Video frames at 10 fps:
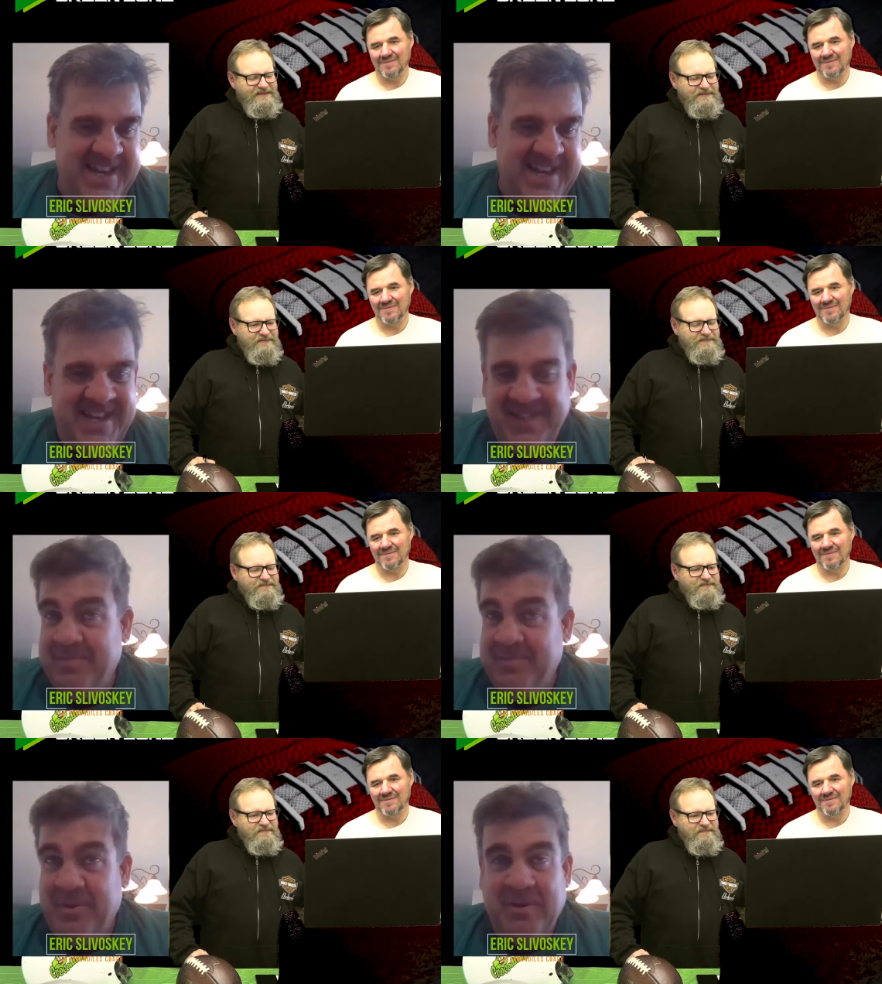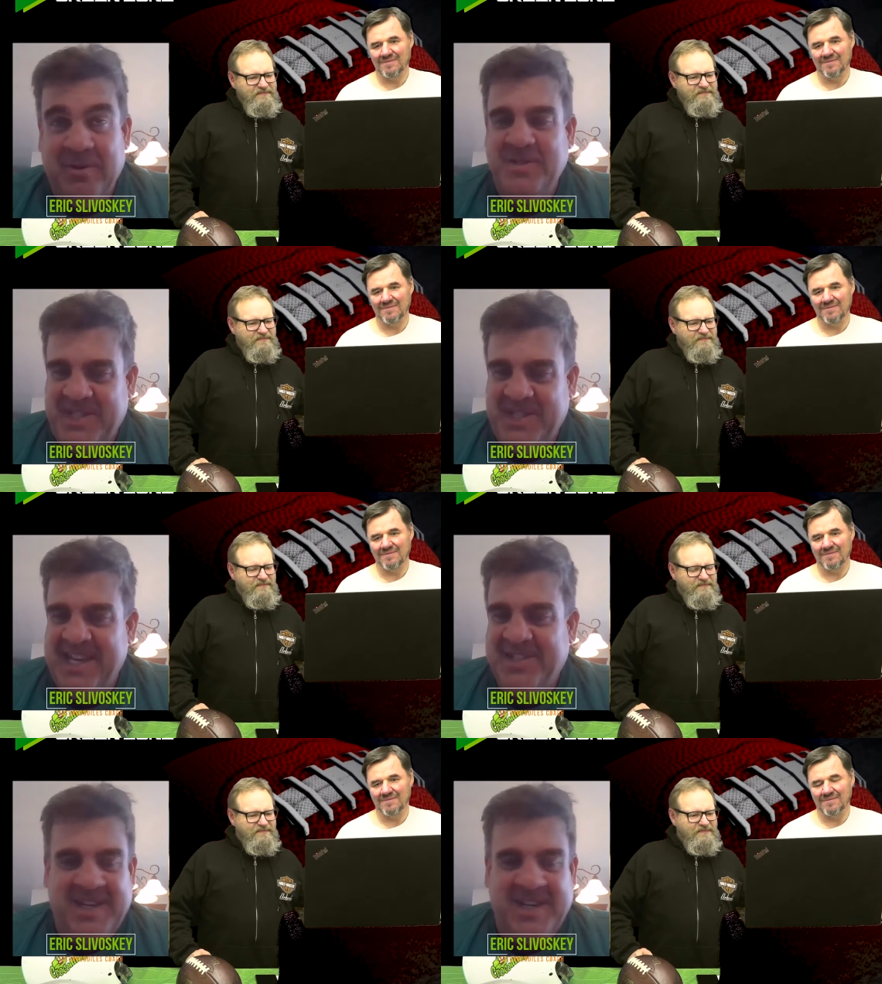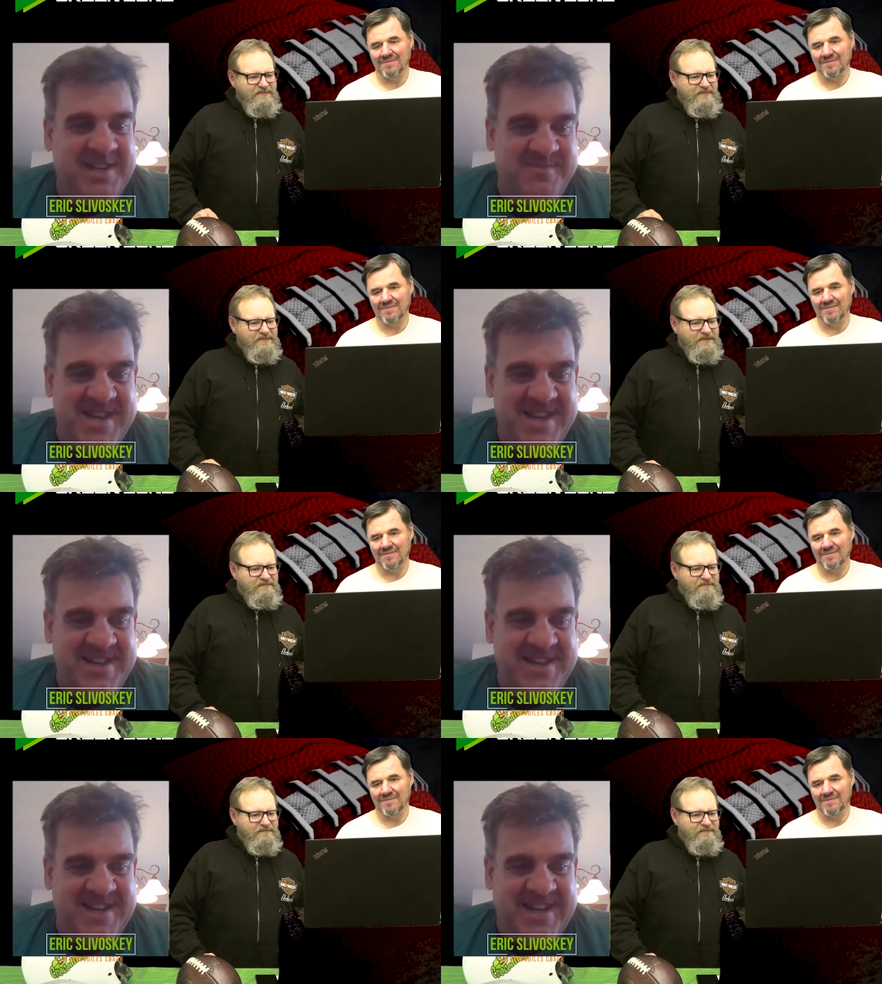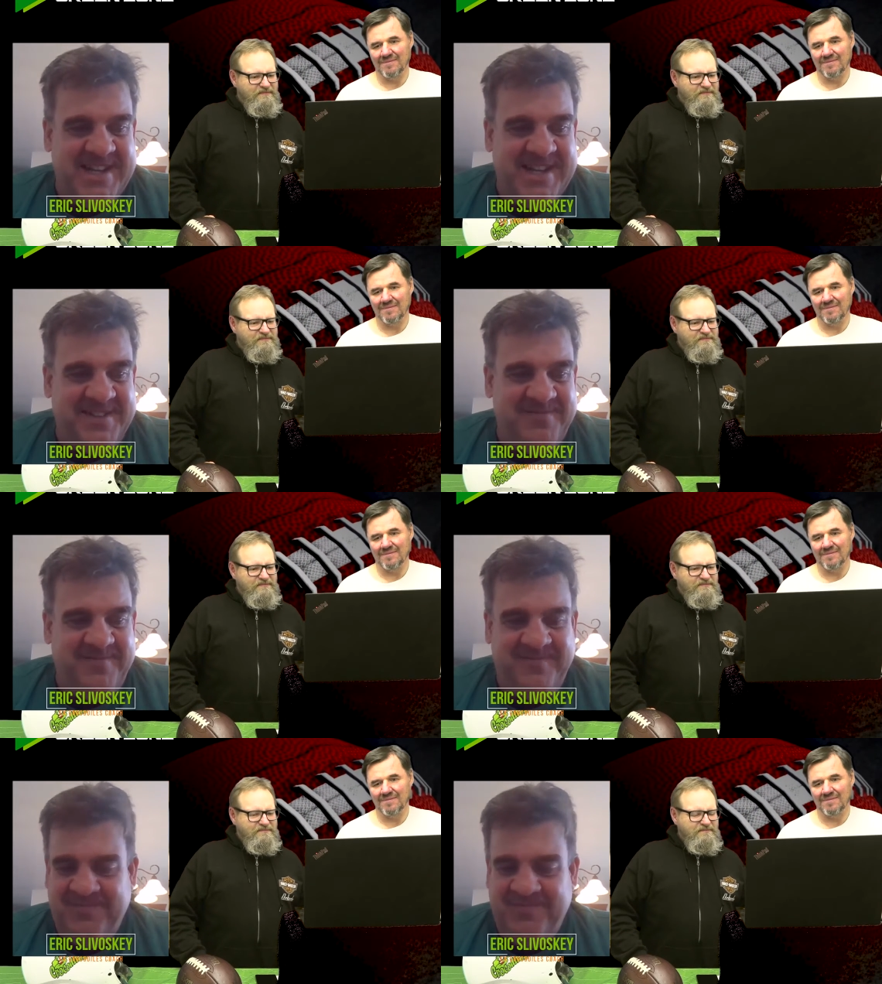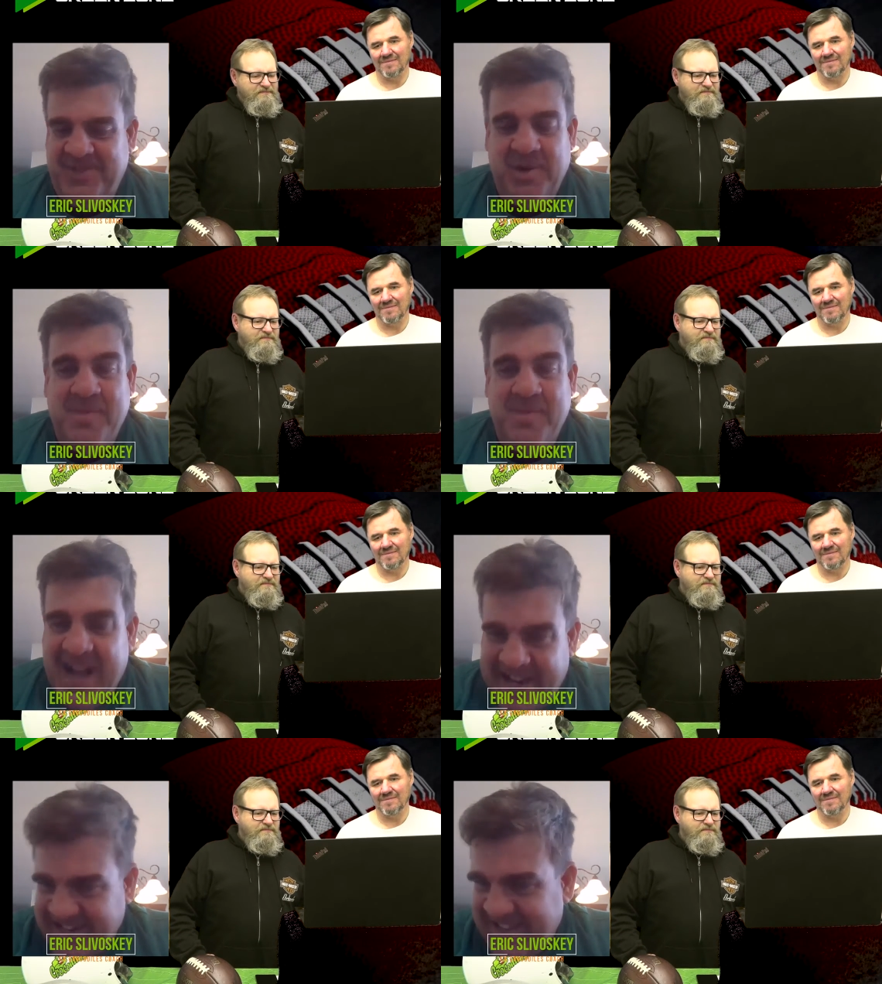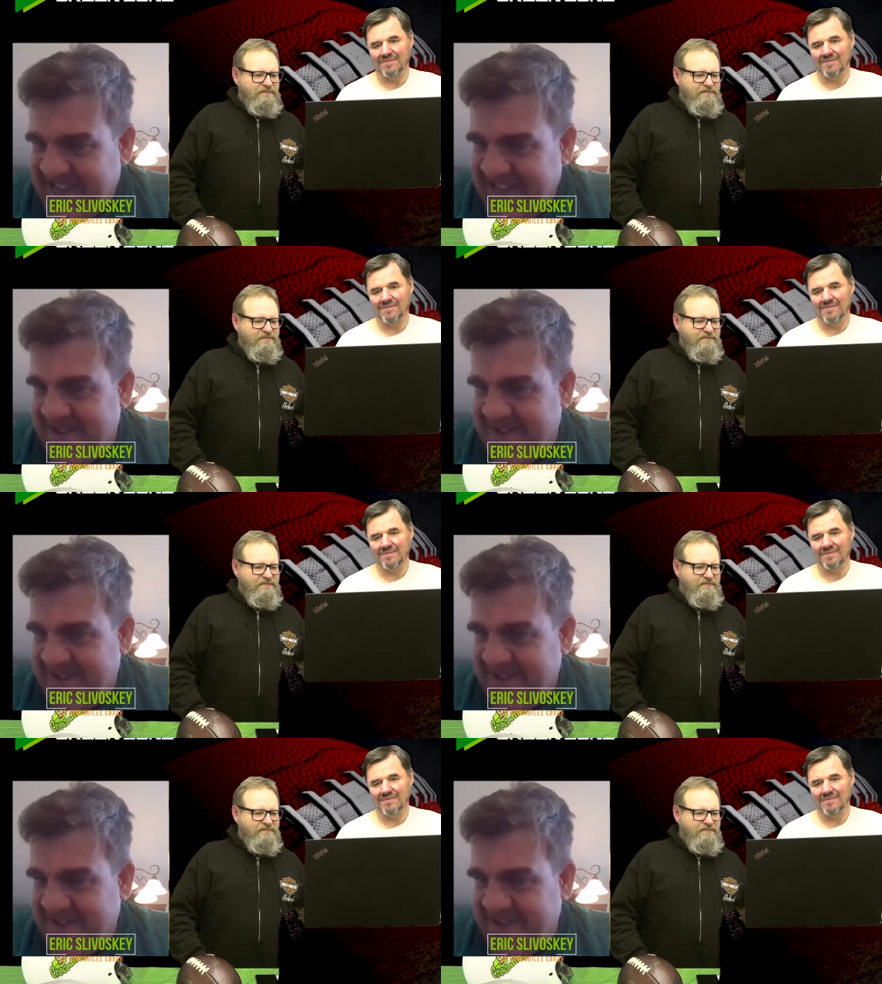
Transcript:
Speaker 1: then the polls say it's going to be uh, Joe Biden.